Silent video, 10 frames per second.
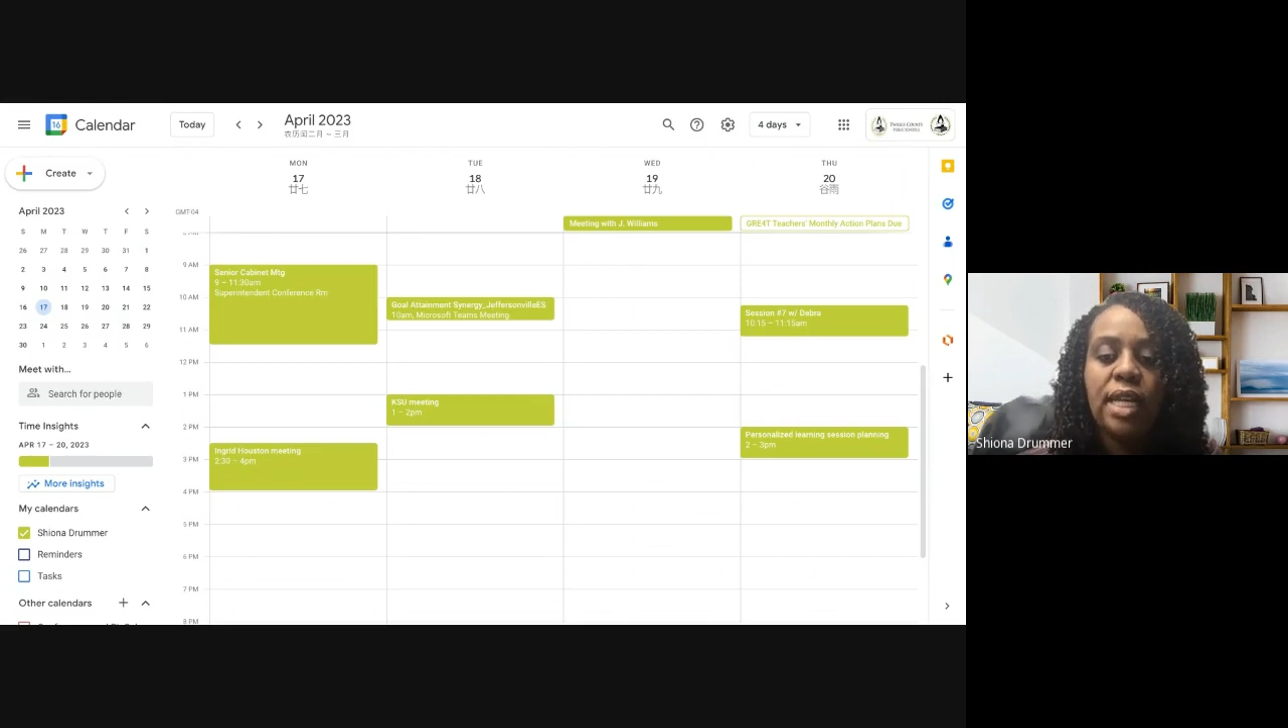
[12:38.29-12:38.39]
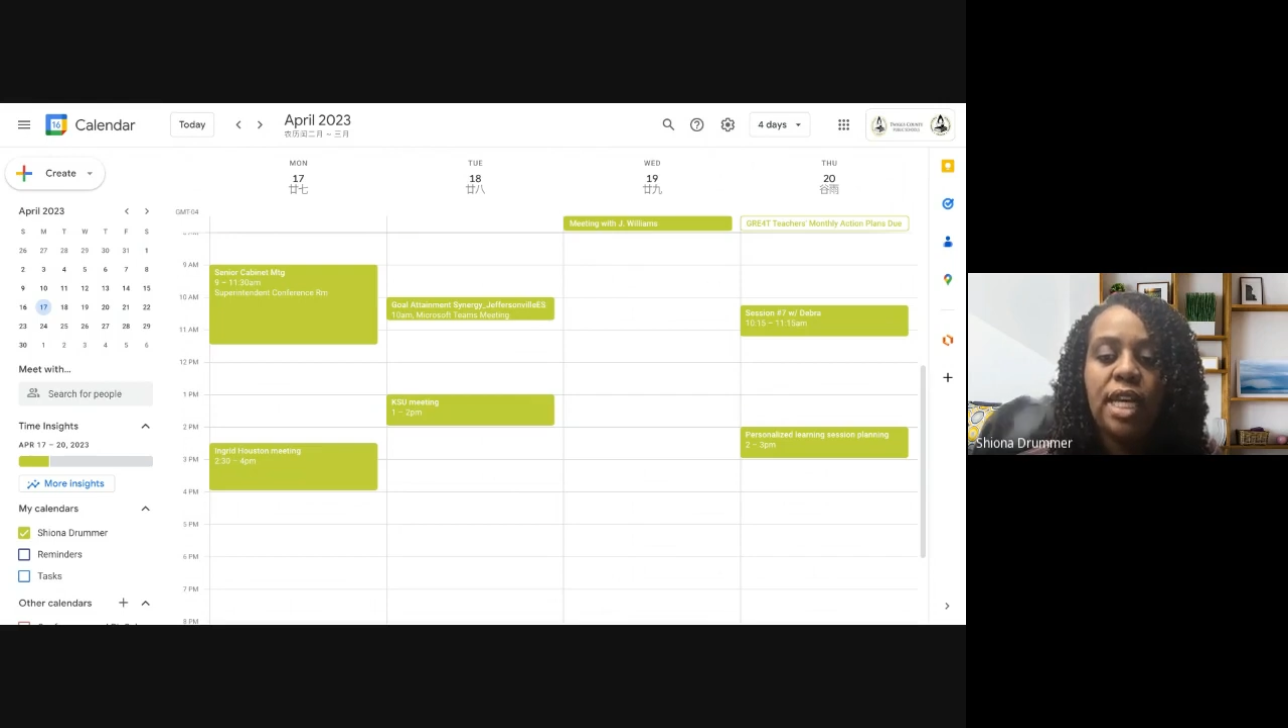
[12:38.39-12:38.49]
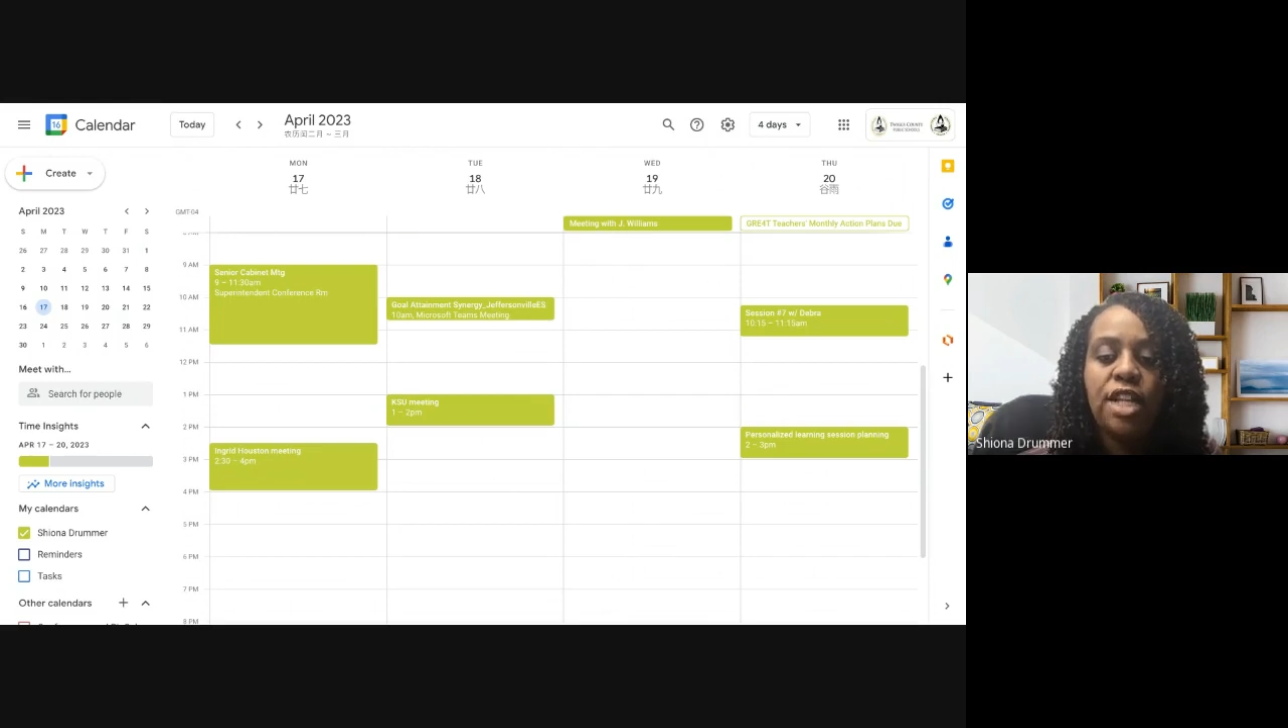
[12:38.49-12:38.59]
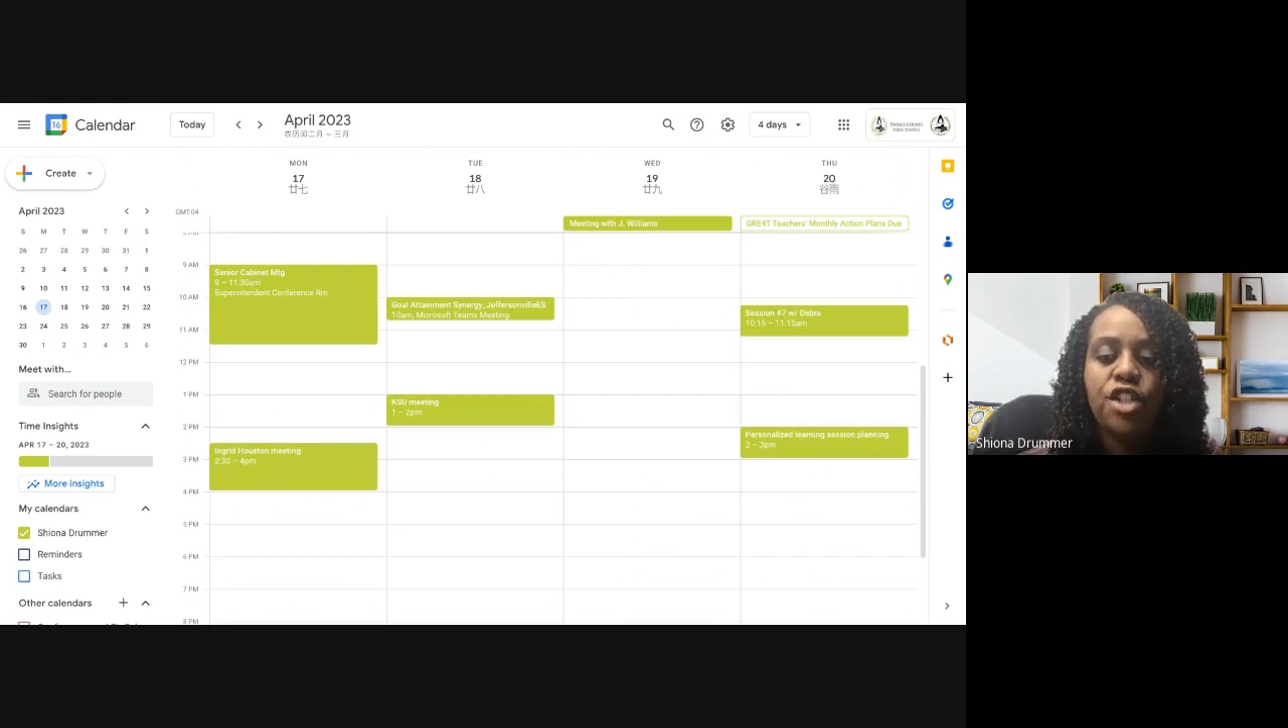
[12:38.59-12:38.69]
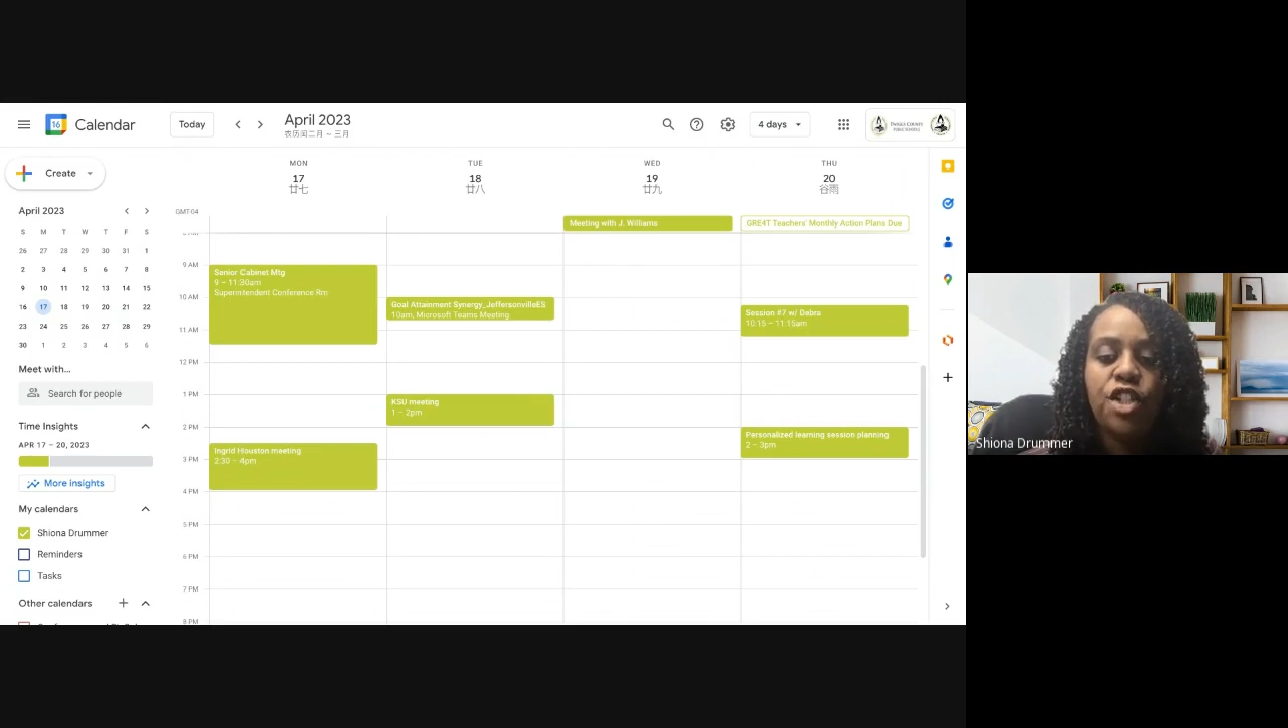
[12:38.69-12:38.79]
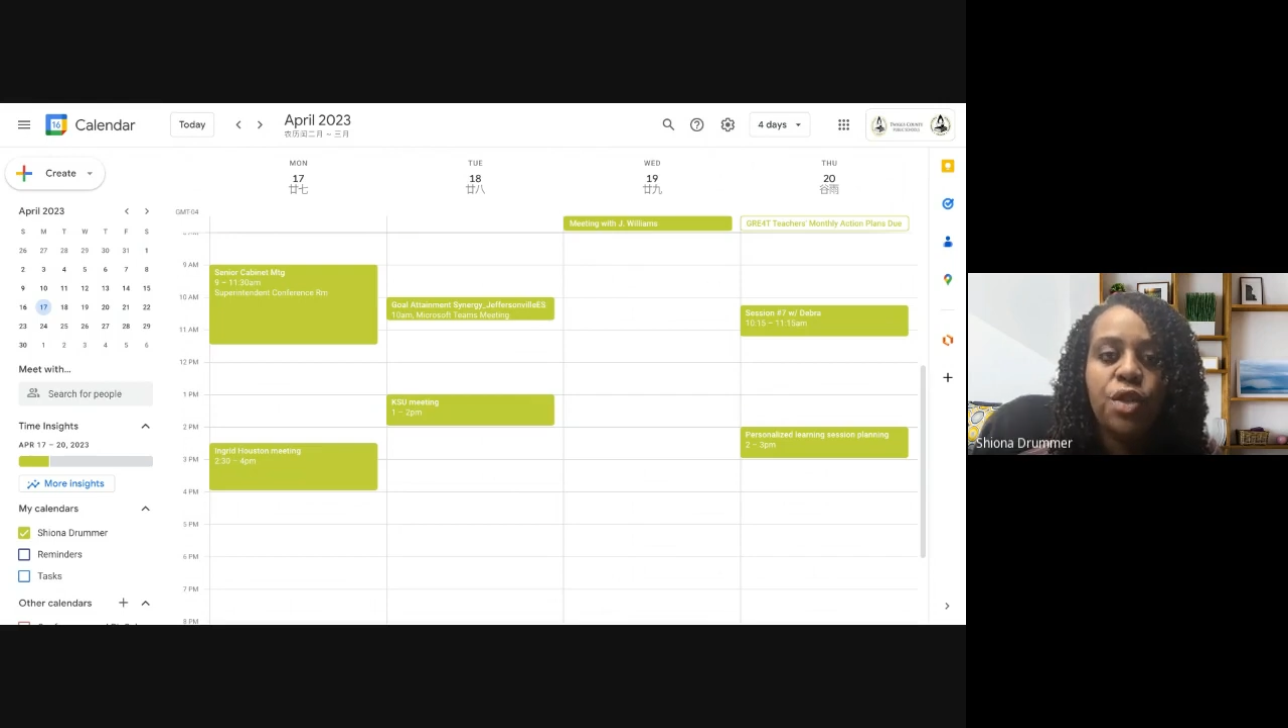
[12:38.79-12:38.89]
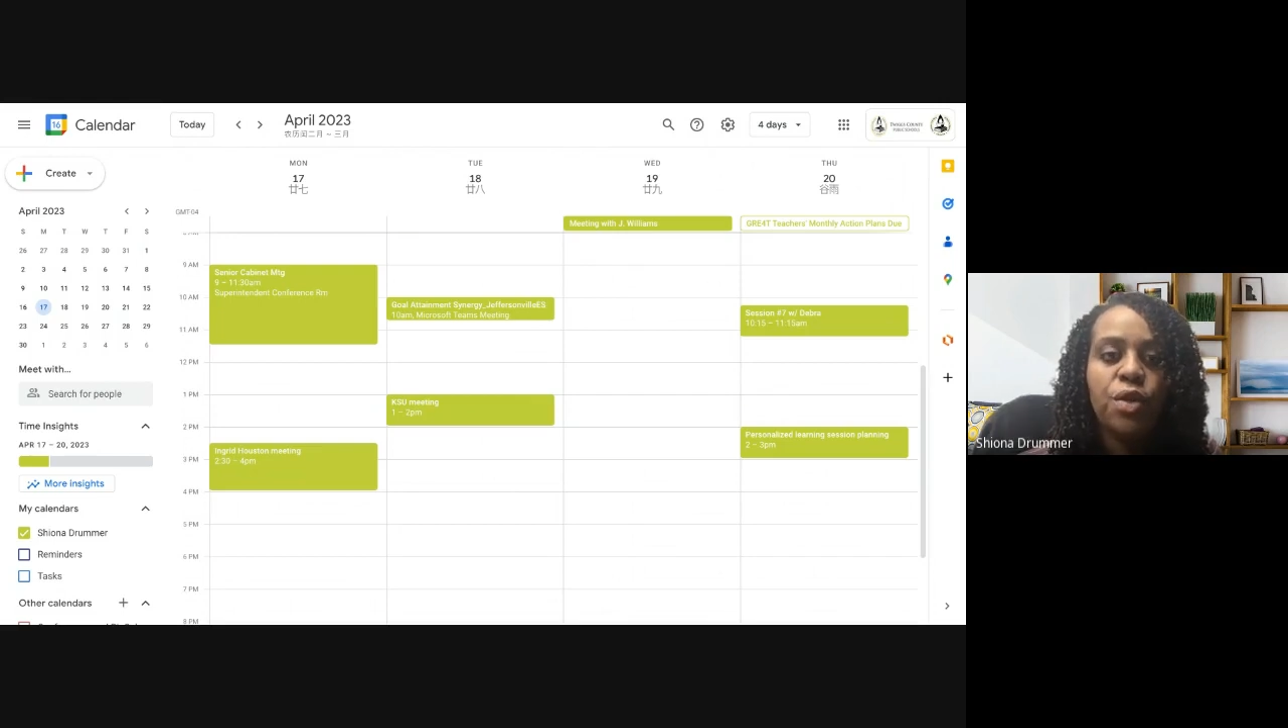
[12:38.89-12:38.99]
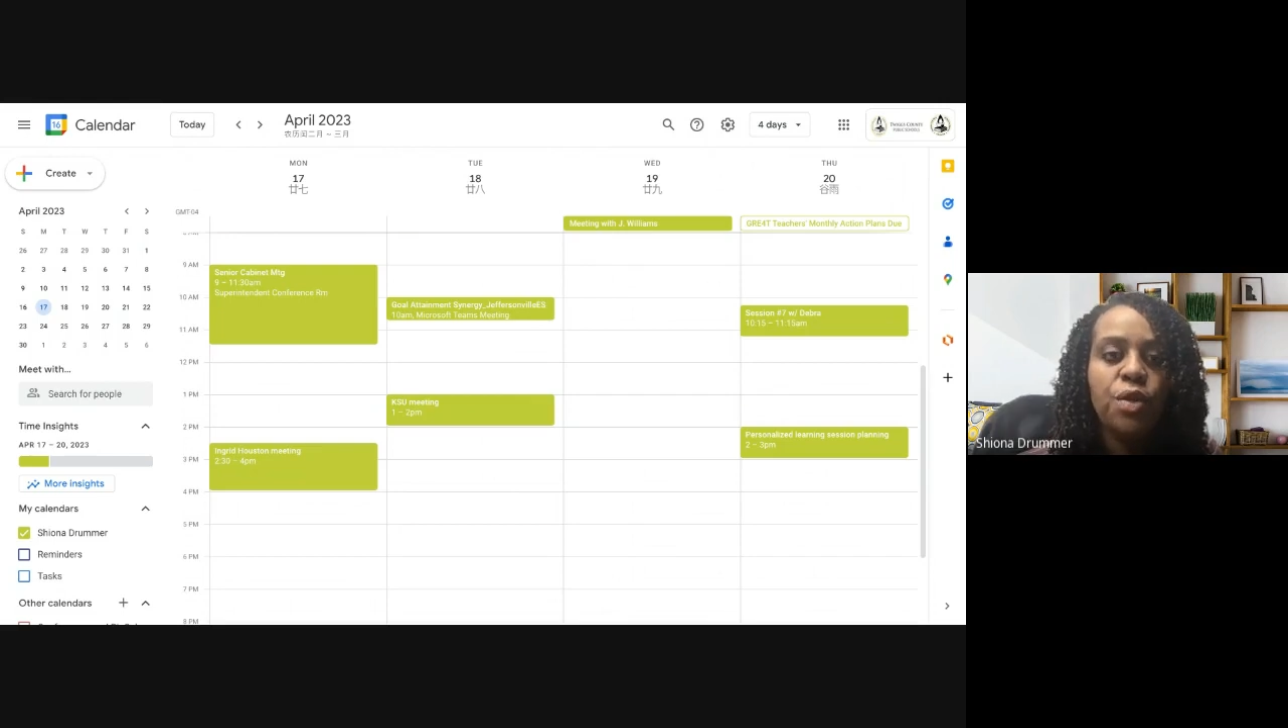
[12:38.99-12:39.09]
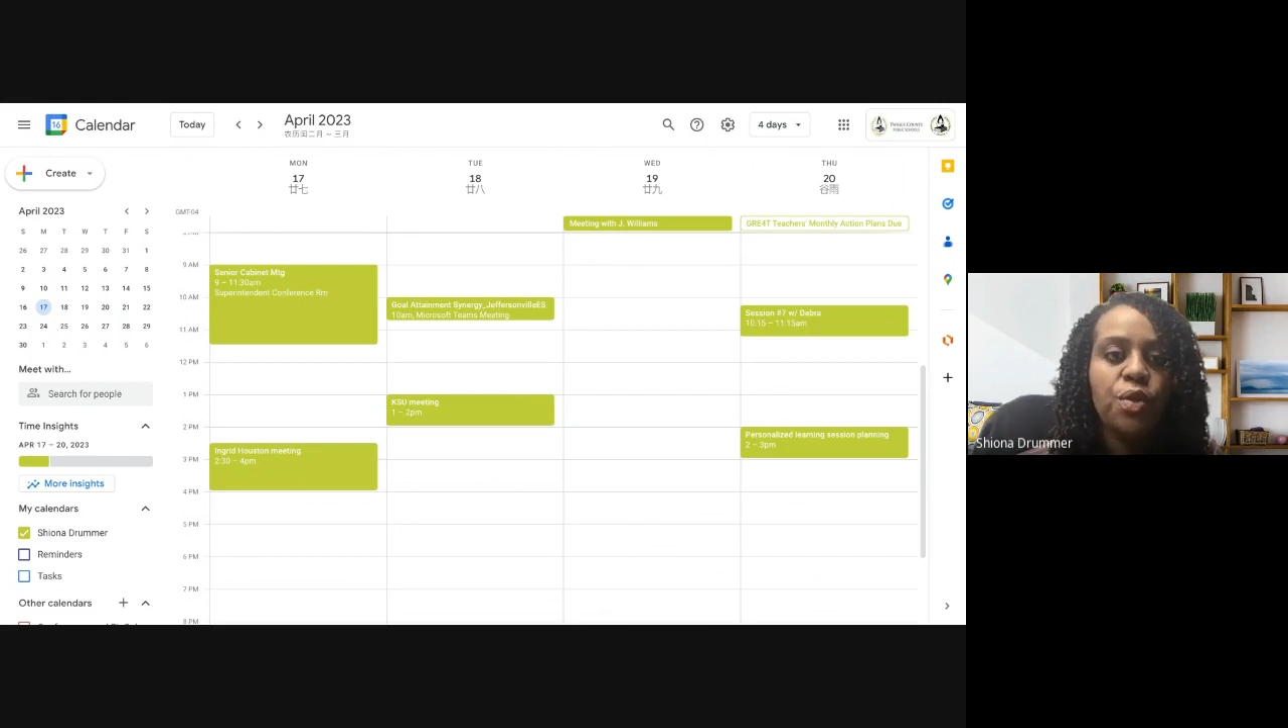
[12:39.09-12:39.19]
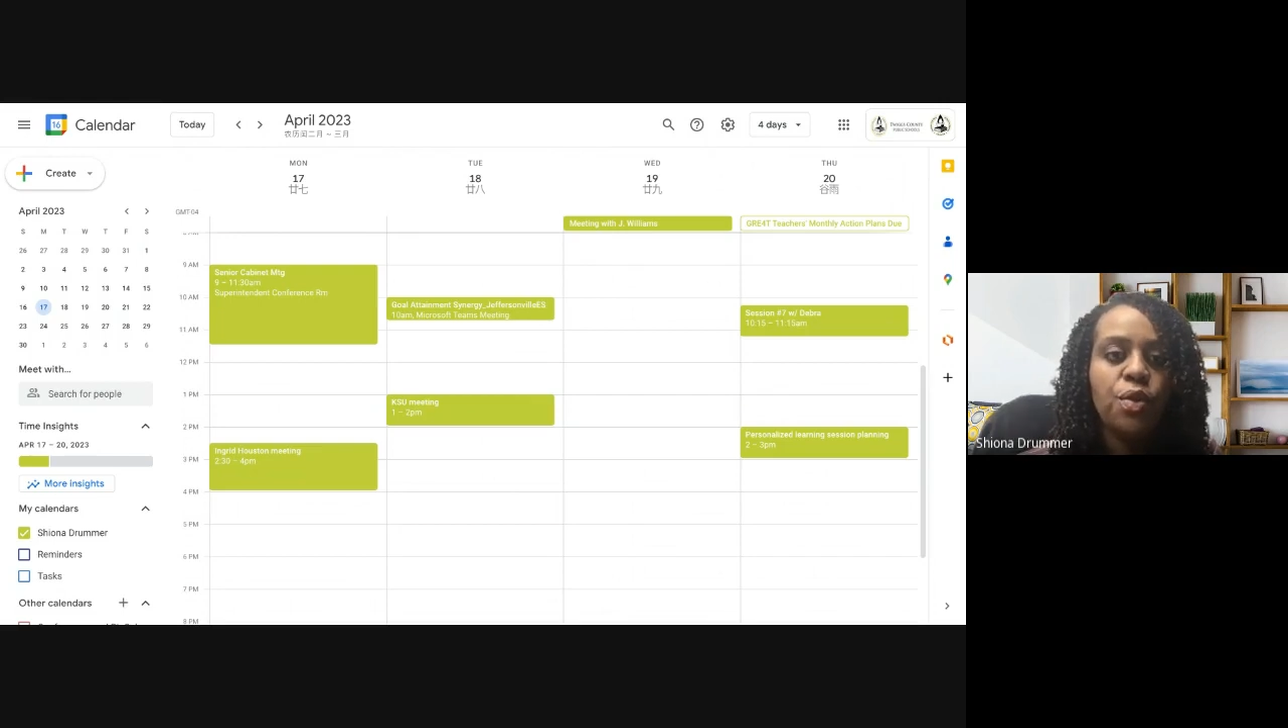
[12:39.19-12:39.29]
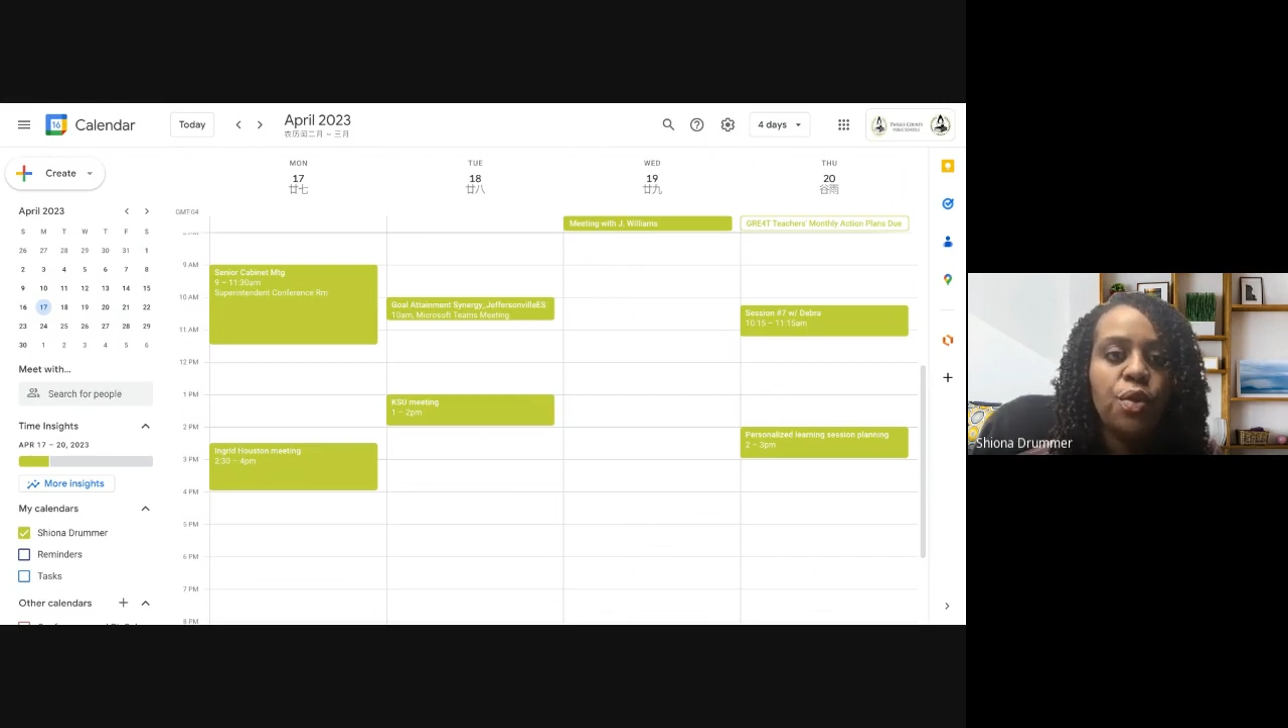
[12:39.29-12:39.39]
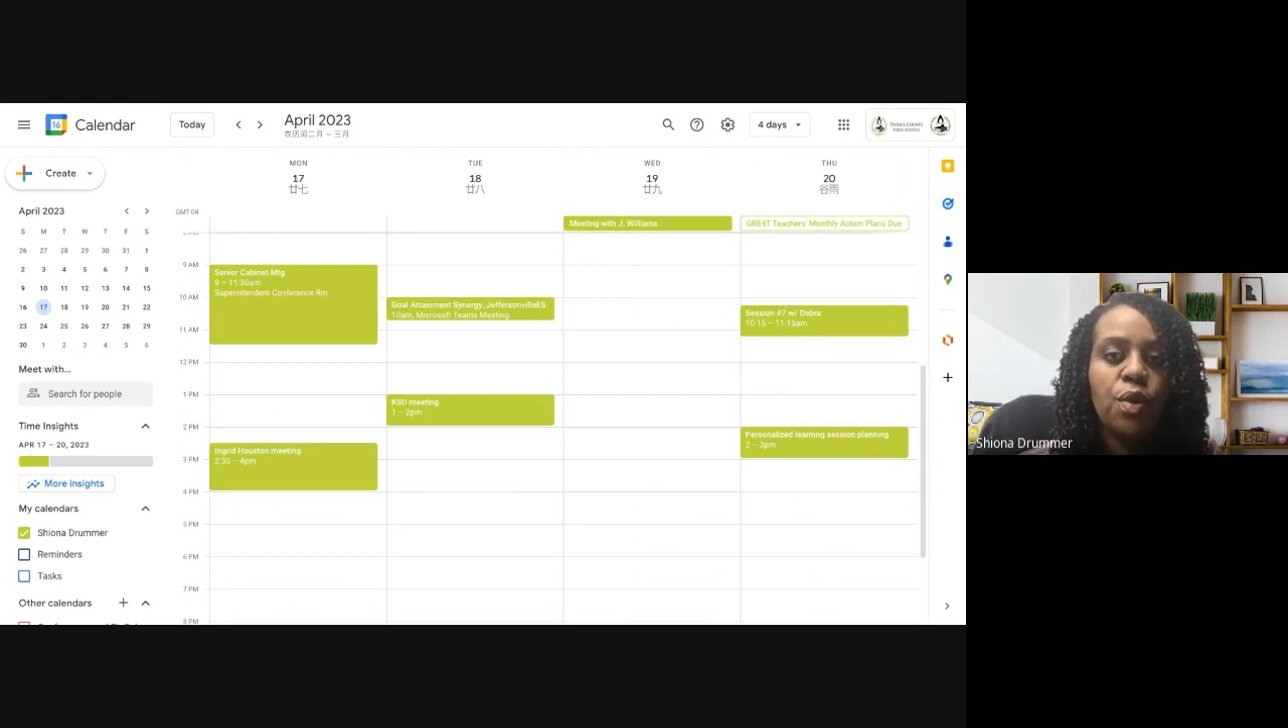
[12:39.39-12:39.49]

it to